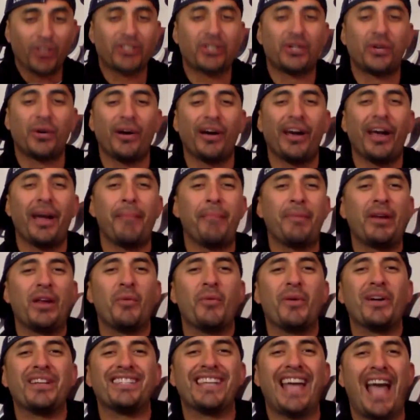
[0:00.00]
What's great
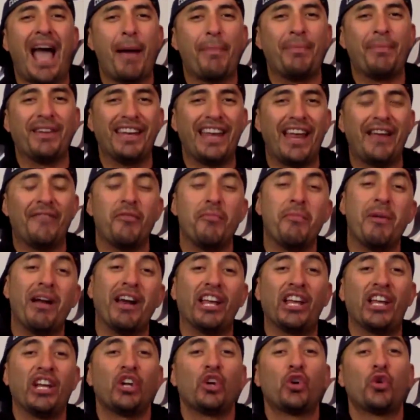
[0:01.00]
happening? What's happening,
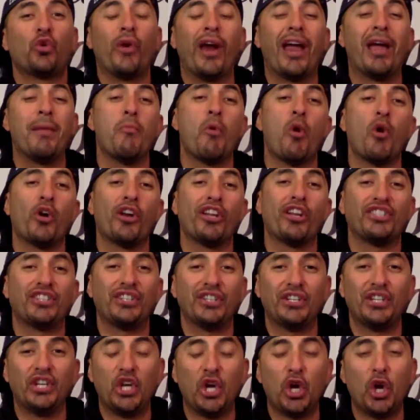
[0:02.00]
everybody? Great
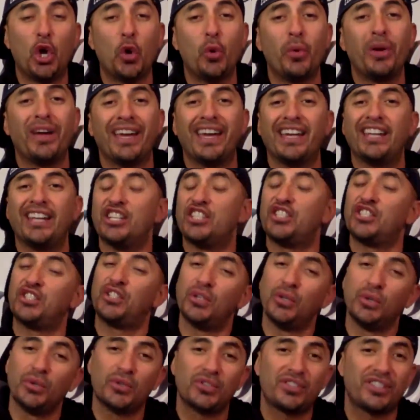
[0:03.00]
morning to you. It
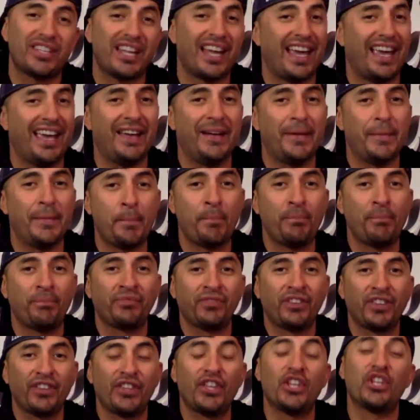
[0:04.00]
is Tuesday,
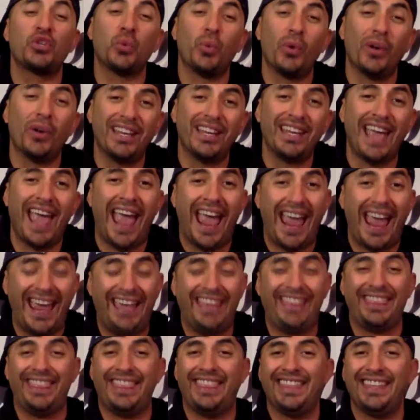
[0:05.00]
the
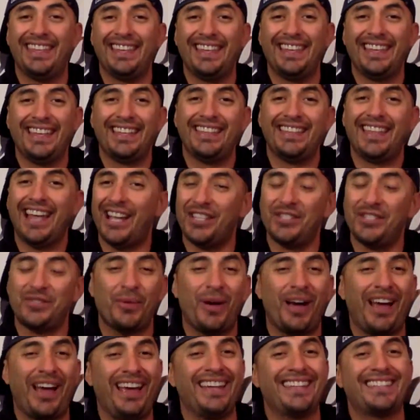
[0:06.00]
28th.
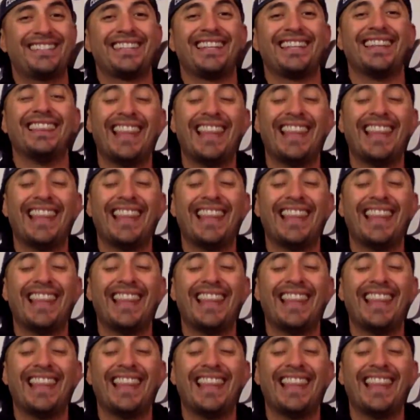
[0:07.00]
That's right.